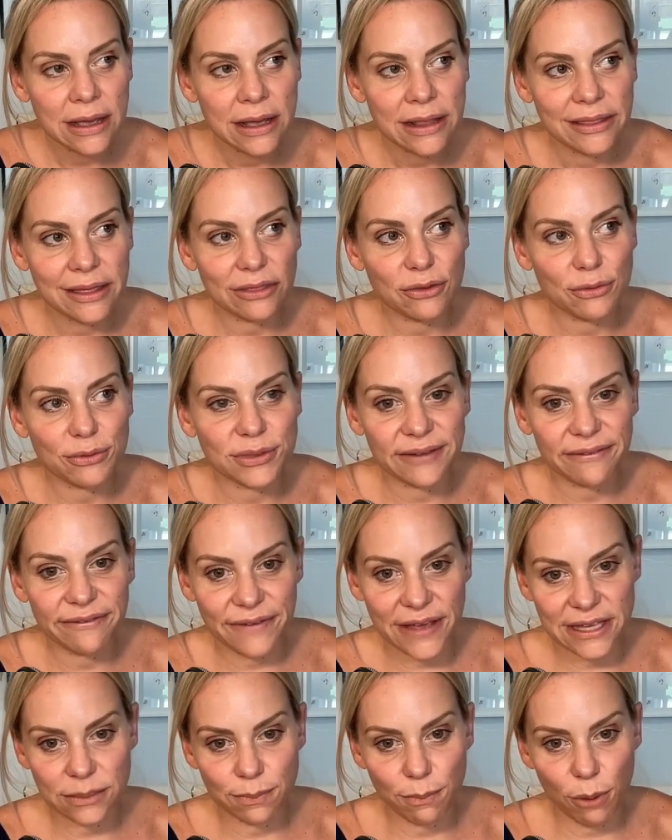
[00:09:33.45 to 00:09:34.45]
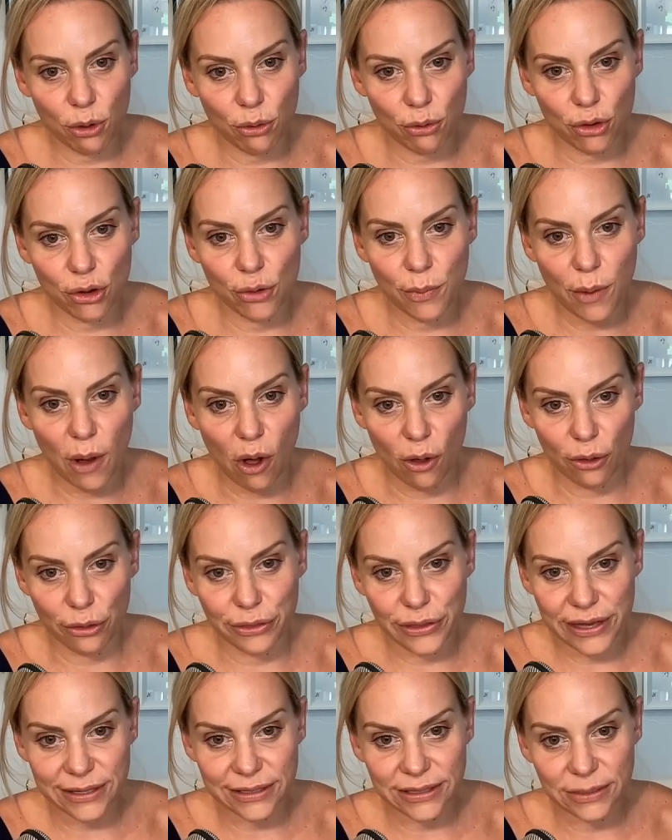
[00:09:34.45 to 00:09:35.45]
that there was a Facebook group, All
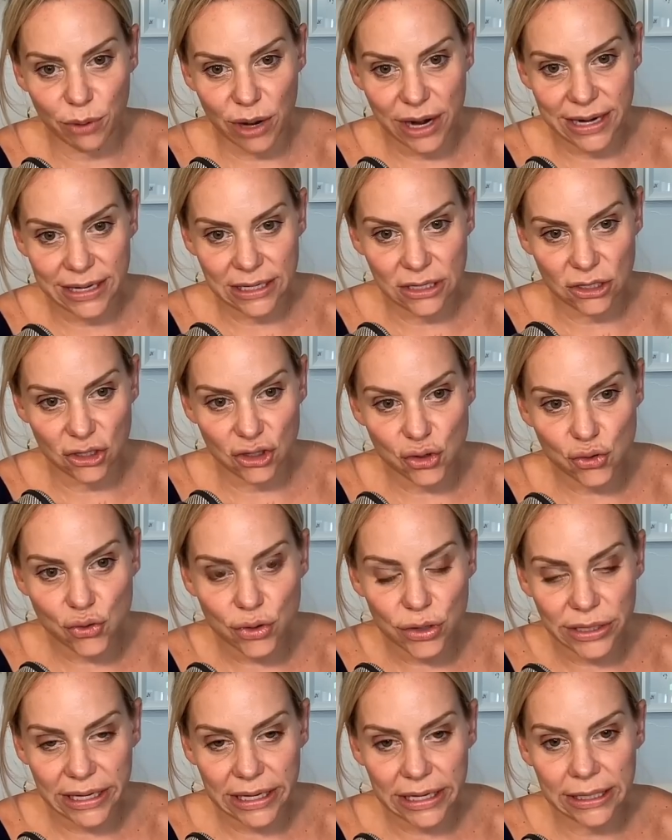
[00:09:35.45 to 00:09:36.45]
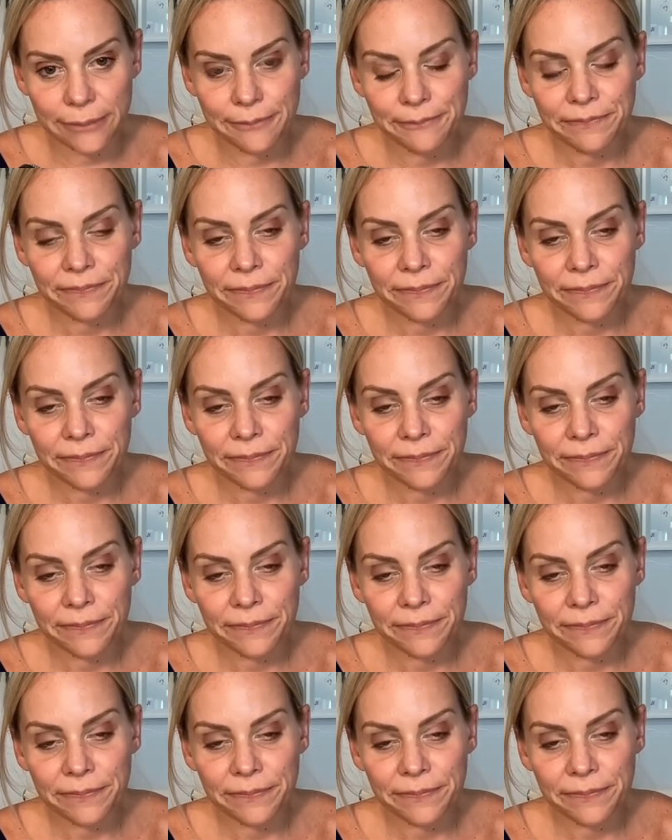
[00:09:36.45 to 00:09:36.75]
Things Brandy and Julie,